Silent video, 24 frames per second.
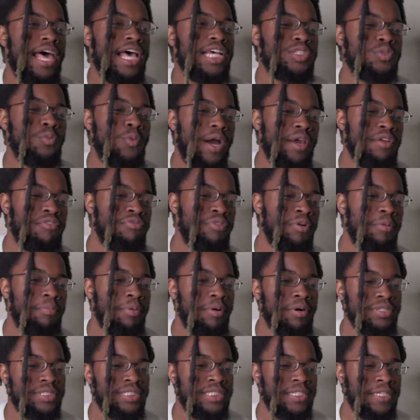white
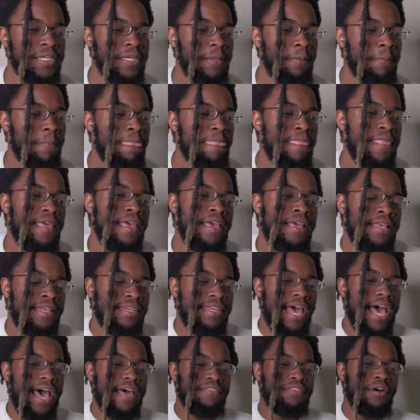football team.
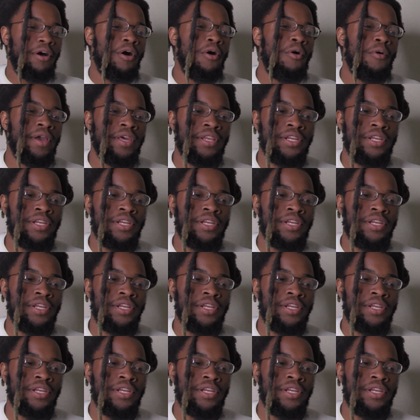Had the whole